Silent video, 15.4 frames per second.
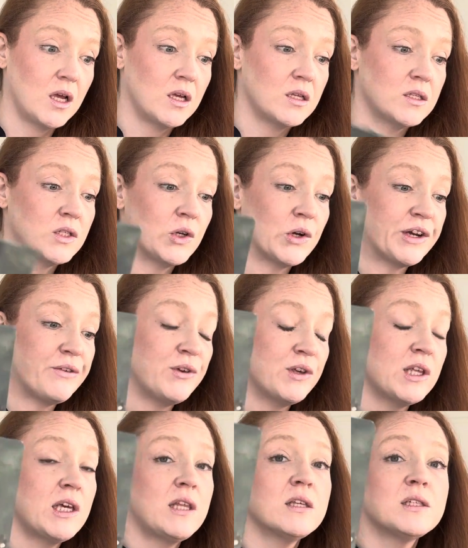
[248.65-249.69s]
So I feel
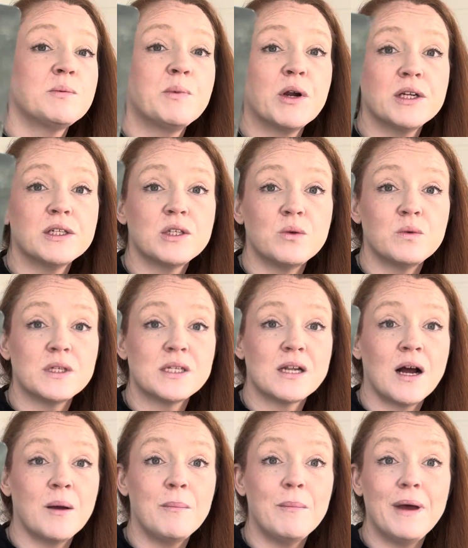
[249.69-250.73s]
like this person was
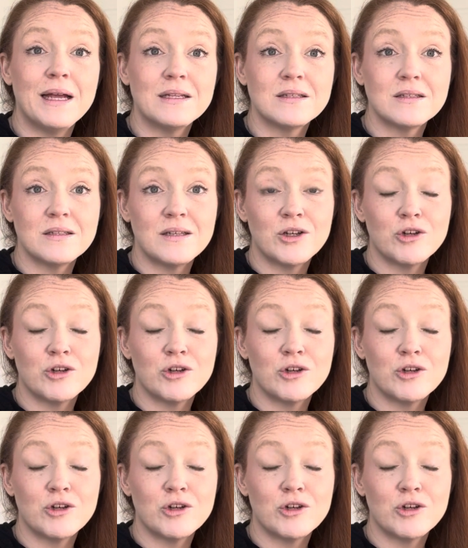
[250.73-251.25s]
not mentally